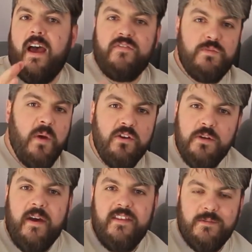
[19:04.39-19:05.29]
I've
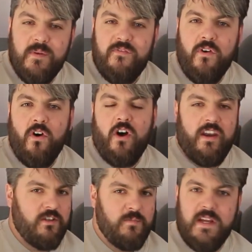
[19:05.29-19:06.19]
spoken about this before
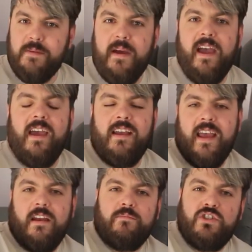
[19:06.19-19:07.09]
and I'll speak about it
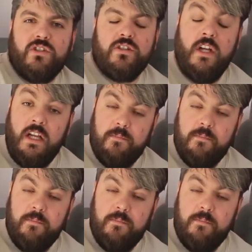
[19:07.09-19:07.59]
again, I'm sure.